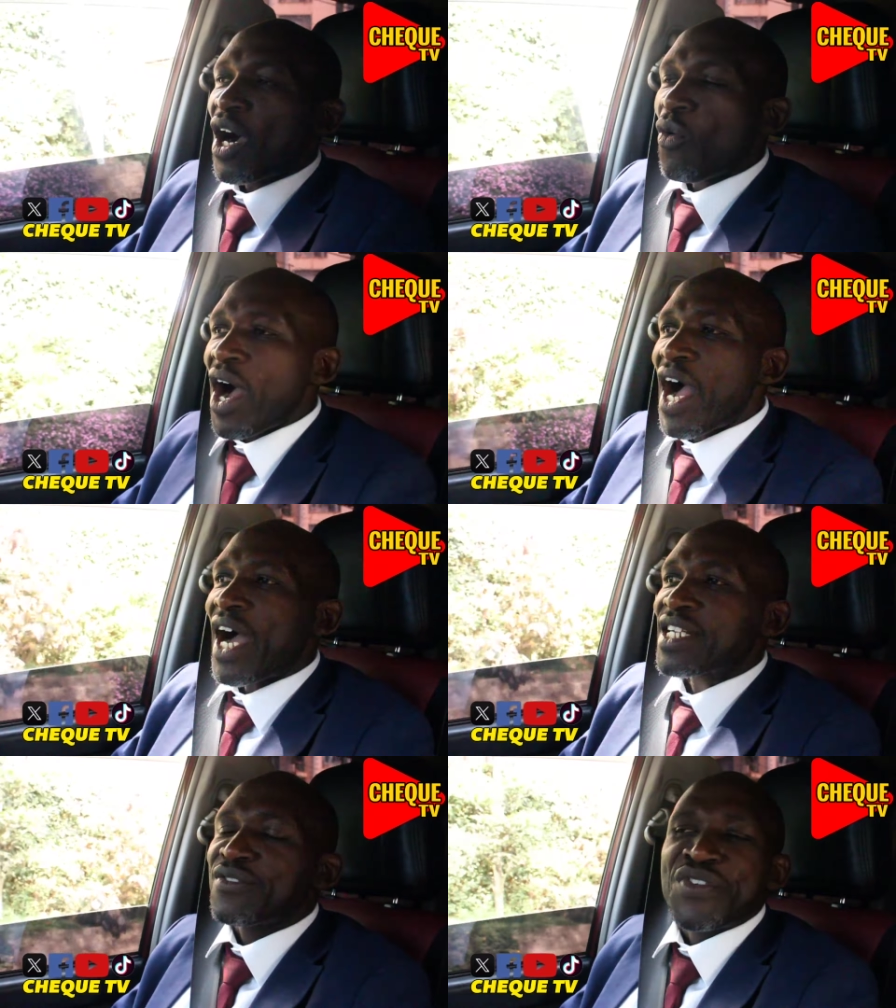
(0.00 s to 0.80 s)
were
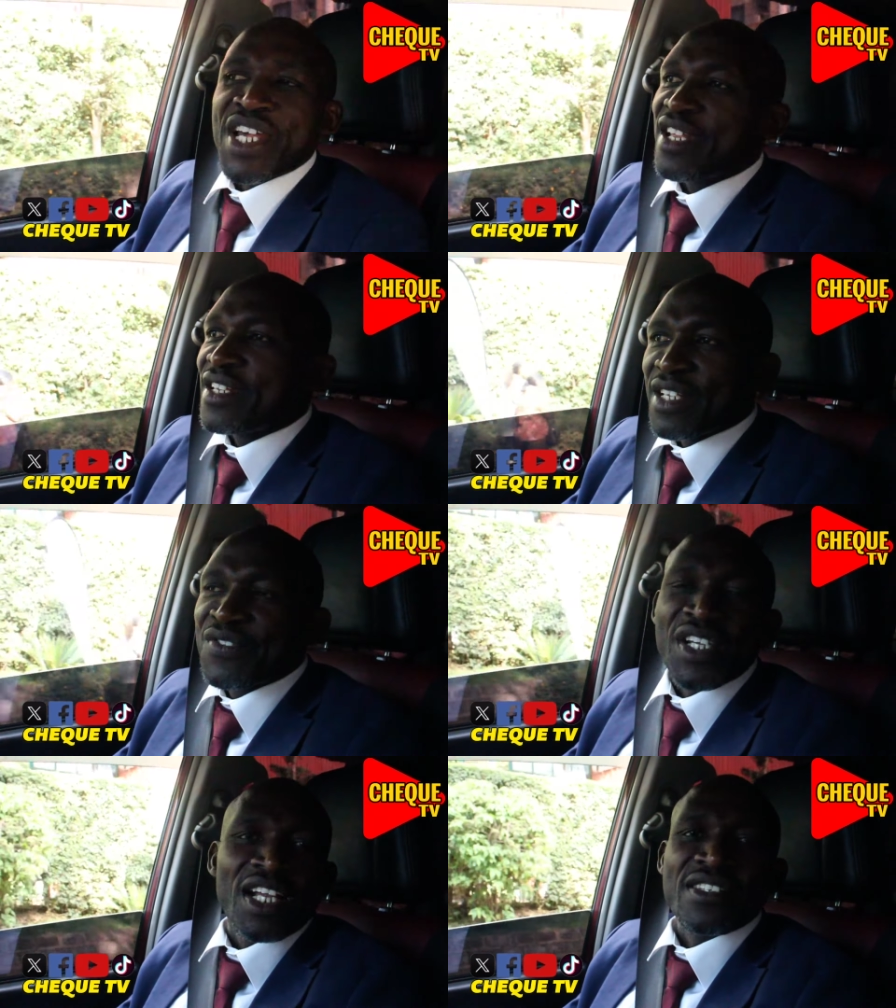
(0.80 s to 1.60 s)
at a very
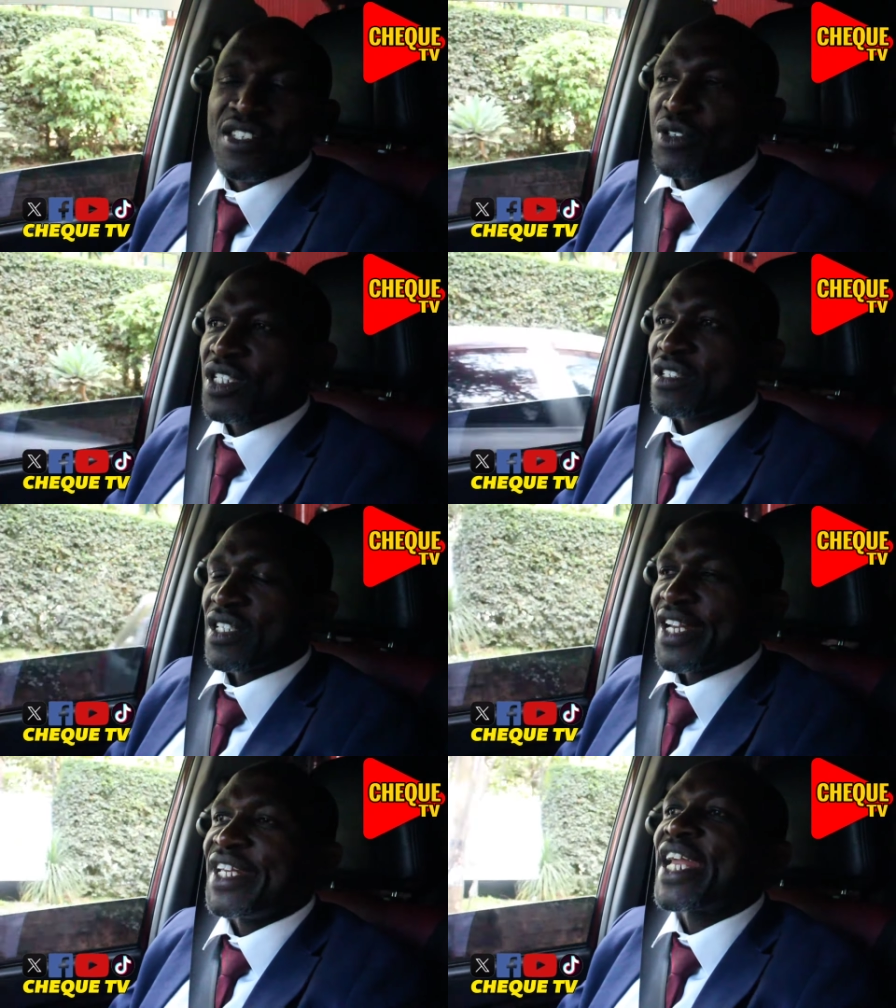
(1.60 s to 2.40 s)
difficult situation,
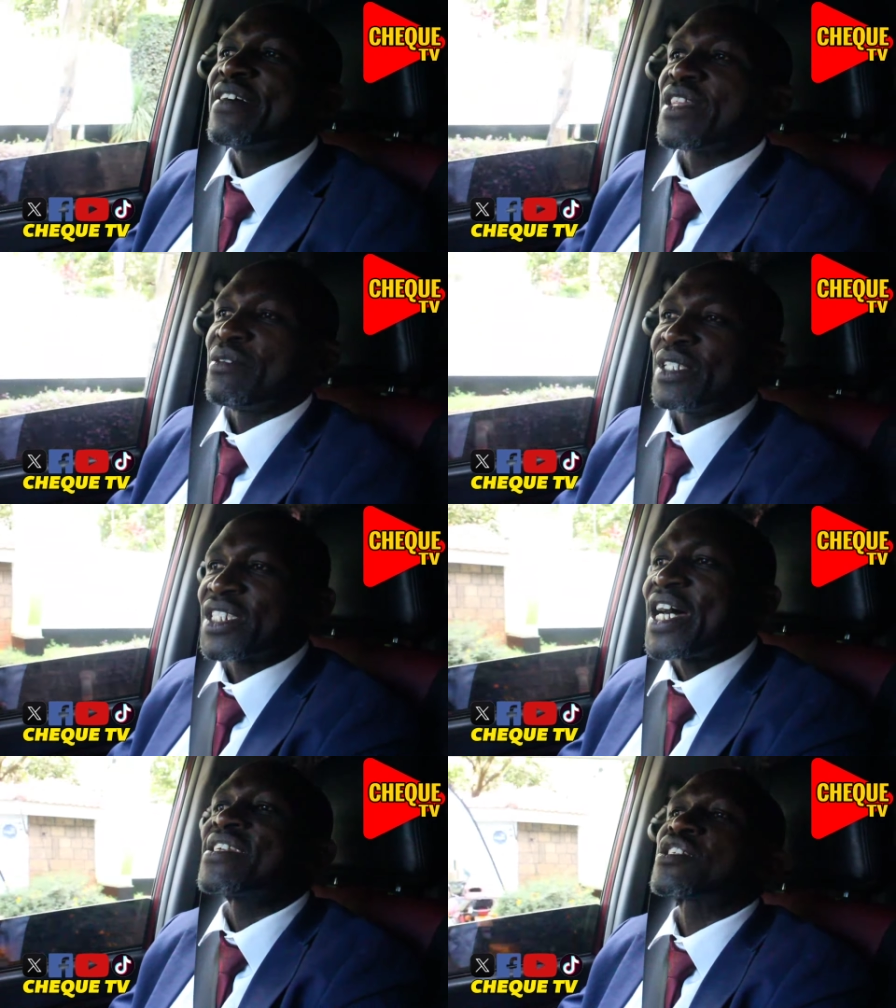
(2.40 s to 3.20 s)
and he gave them a
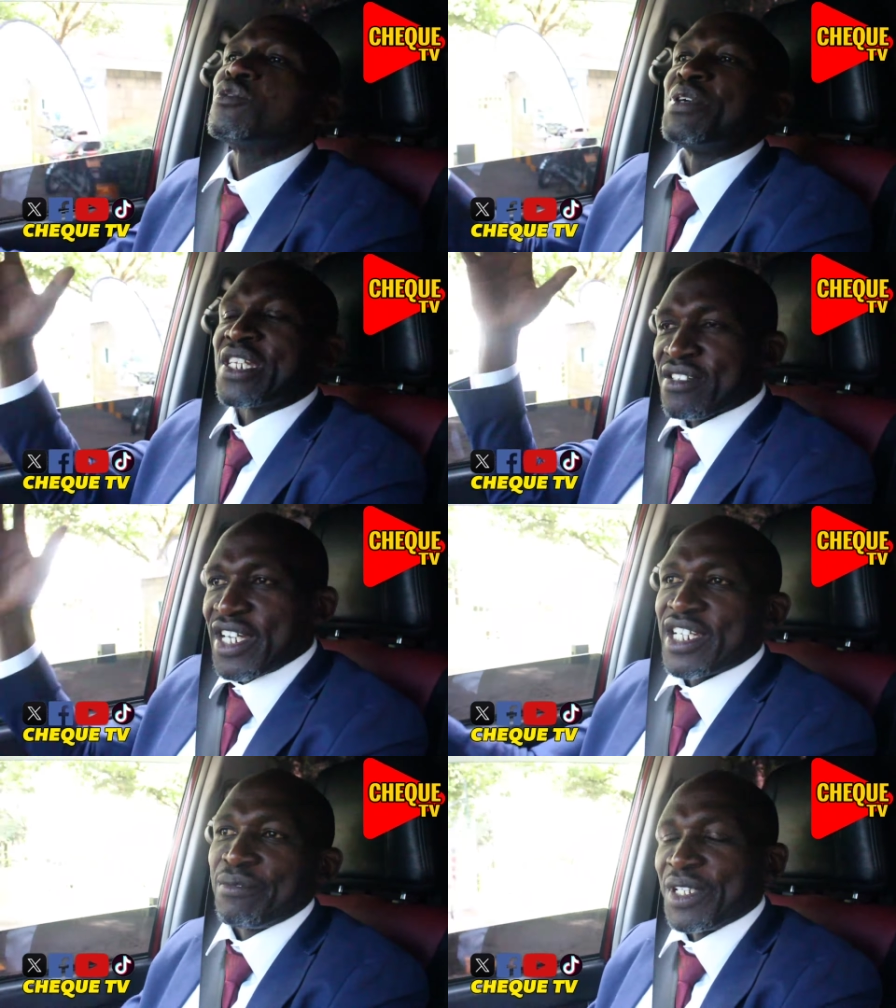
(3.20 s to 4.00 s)
chance to betray
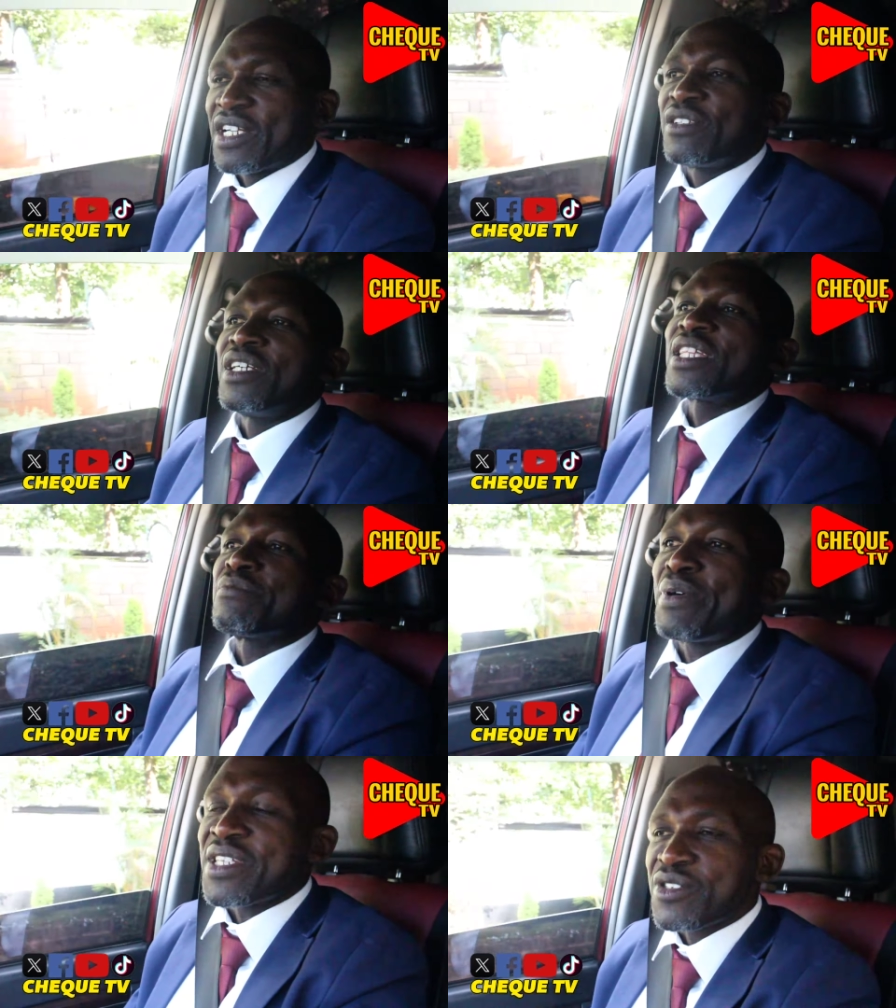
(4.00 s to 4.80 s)
him, including the
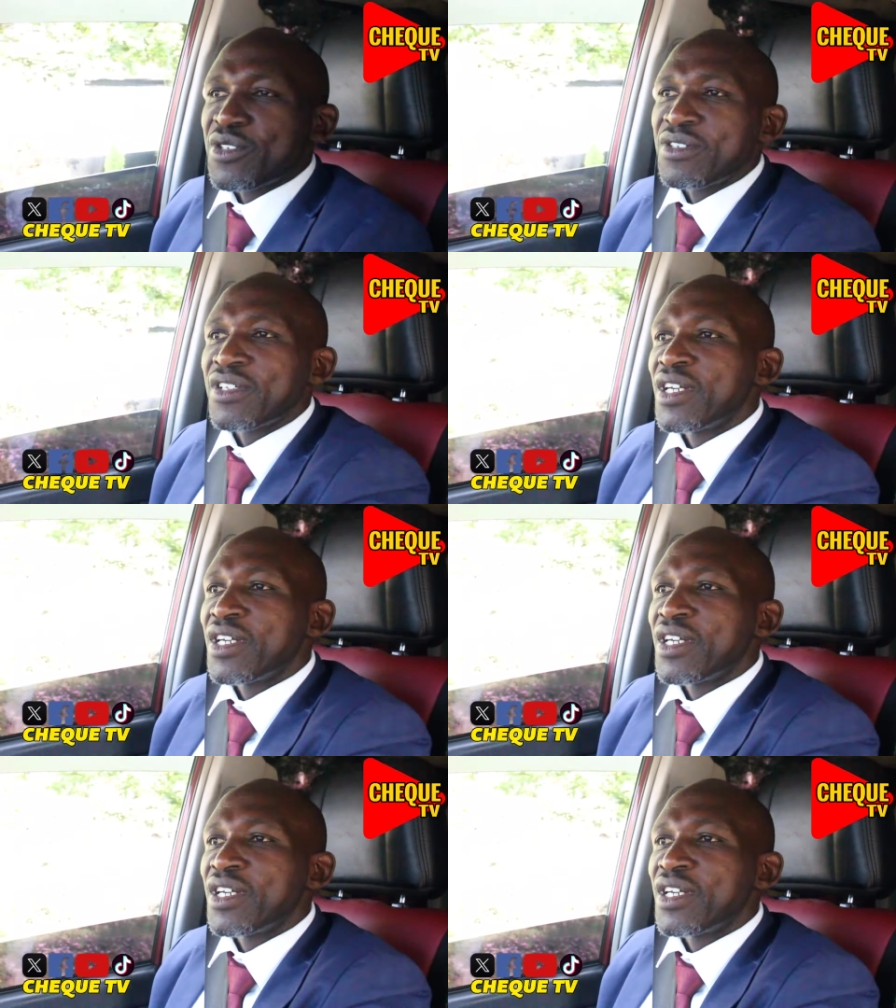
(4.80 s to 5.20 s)
person